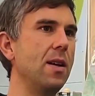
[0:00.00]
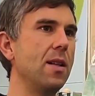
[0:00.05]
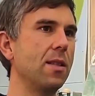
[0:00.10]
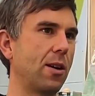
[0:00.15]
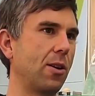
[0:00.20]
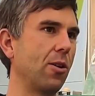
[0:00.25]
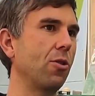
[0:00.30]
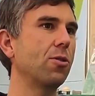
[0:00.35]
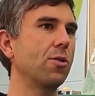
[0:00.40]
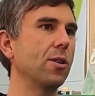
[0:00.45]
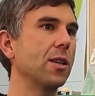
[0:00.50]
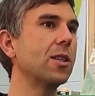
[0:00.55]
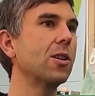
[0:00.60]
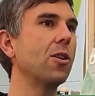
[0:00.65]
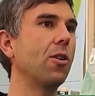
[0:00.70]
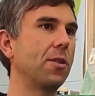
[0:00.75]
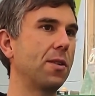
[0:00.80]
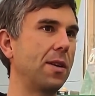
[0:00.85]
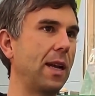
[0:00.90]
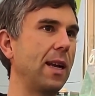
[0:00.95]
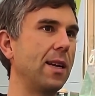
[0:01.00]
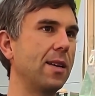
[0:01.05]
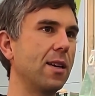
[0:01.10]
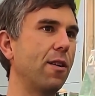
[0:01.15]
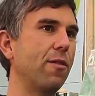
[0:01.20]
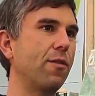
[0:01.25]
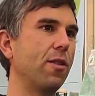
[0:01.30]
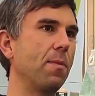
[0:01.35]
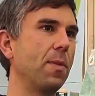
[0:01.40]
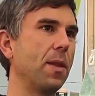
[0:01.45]
The doctors got
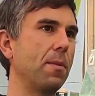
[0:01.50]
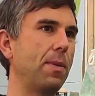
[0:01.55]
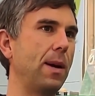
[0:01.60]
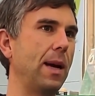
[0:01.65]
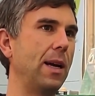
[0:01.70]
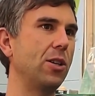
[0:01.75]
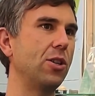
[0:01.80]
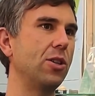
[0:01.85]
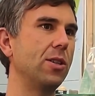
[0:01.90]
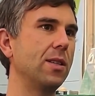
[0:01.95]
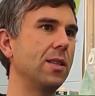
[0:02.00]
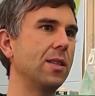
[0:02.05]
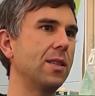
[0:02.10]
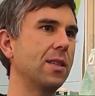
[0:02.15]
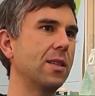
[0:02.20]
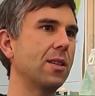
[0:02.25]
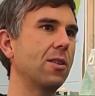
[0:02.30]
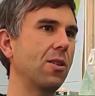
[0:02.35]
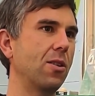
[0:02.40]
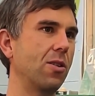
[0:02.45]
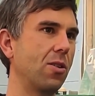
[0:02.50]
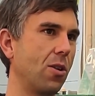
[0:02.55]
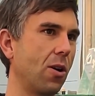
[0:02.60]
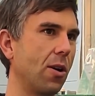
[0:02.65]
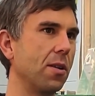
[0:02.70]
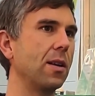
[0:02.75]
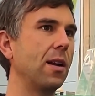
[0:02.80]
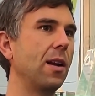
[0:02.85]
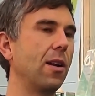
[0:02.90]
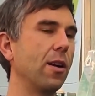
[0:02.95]
data from the patients,
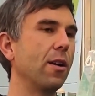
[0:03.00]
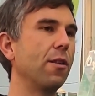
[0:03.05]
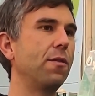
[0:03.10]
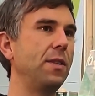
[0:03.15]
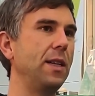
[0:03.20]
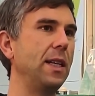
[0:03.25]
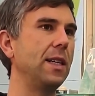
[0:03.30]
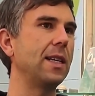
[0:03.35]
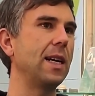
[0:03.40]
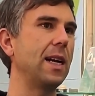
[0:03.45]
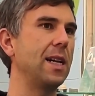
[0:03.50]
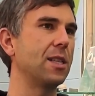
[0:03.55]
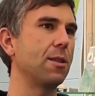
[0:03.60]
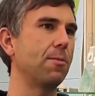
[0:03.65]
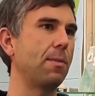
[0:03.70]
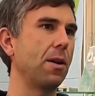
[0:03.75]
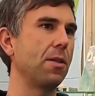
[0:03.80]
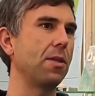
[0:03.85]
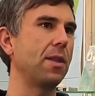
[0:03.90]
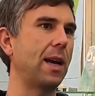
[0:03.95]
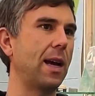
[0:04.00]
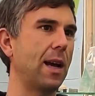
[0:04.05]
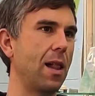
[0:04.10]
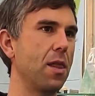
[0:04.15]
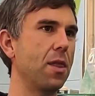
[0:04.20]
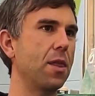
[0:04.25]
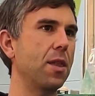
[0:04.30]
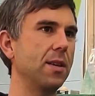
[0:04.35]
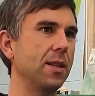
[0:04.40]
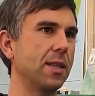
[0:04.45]
got a lot of details about their
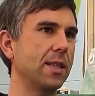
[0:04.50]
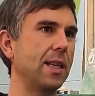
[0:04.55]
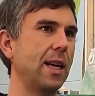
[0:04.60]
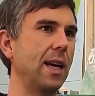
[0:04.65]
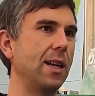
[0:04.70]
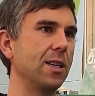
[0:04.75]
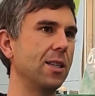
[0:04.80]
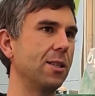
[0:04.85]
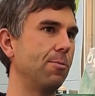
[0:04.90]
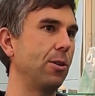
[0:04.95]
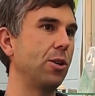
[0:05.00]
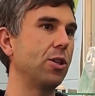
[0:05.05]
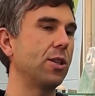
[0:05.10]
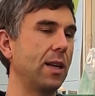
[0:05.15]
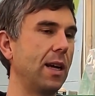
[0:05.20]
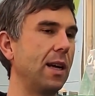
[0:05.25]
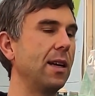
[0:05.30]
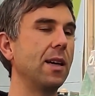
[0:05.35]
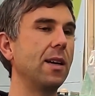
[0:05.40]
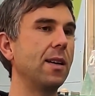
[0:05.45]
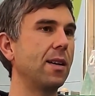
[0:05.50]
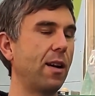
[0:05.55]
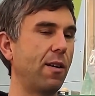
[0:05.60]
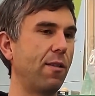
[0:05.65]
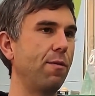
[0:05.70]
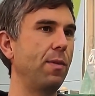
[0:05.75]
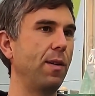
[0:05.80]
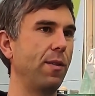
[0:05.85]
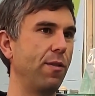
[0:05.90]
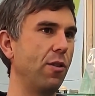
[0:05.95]
health status, which they didn't
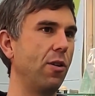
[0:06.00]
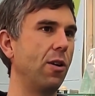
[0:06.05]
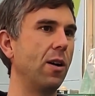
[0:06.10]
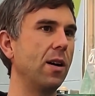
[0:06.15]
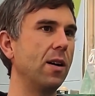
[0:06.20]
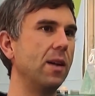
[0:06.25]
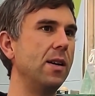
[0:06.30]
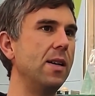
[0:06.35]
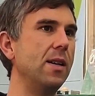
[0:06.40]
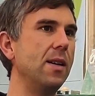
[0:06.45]
have before.